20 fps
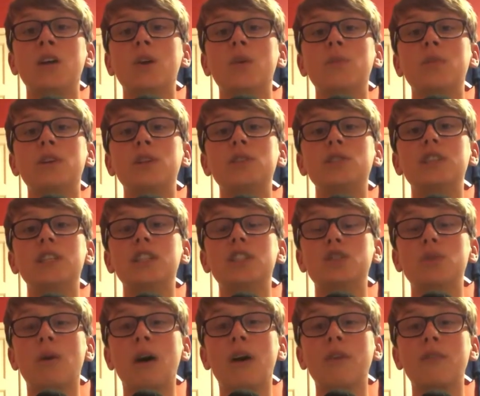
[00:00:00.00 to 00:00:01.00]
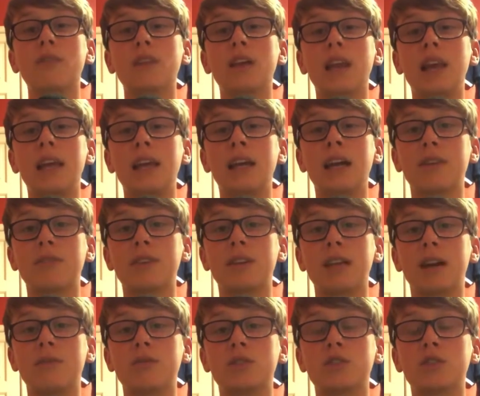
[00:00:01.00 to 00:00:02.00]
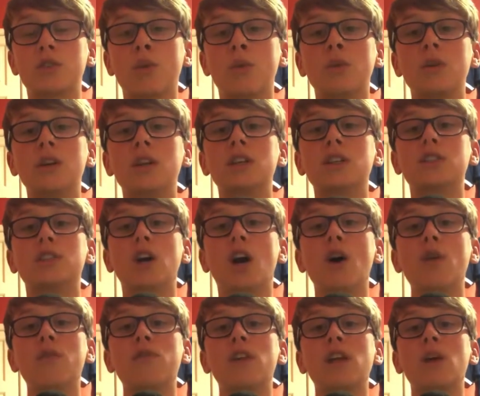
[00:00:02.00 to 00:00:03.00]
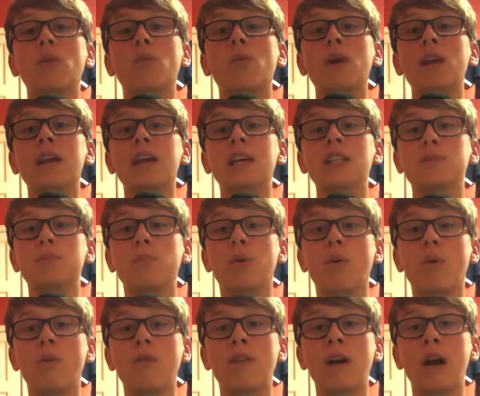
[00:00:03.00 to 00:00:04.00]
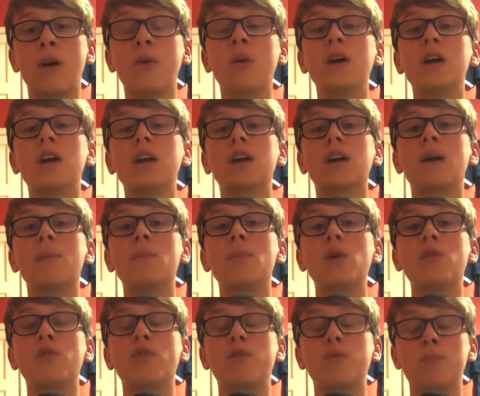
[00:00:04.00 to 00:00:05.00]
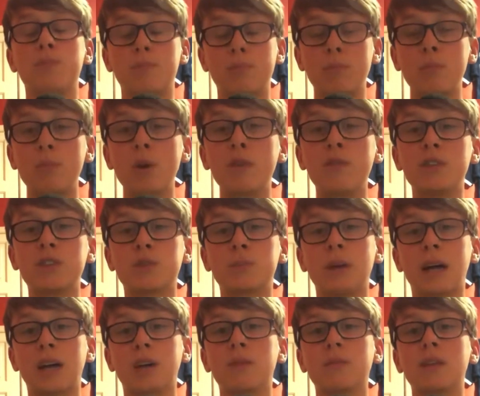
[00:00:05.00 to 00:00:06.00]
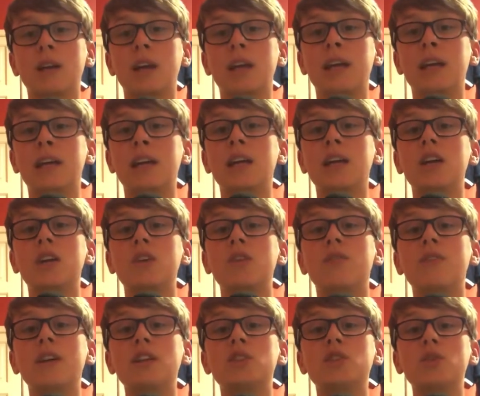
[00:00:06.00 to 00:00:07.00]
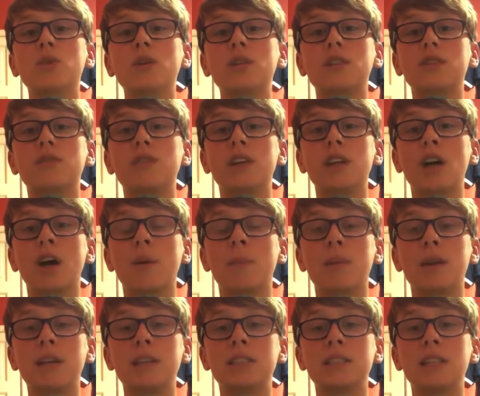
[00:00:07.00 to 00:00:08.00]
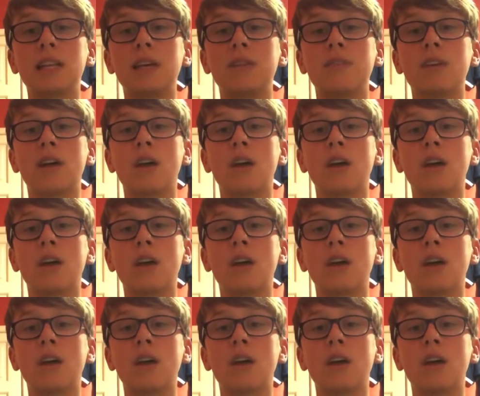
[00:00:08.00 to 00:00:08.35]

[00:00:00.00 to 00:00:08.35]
We do sit 12th in the league after that result, so hopefully a win against Port Vale can move us back up the league. If you enjoyed this video, please leave it a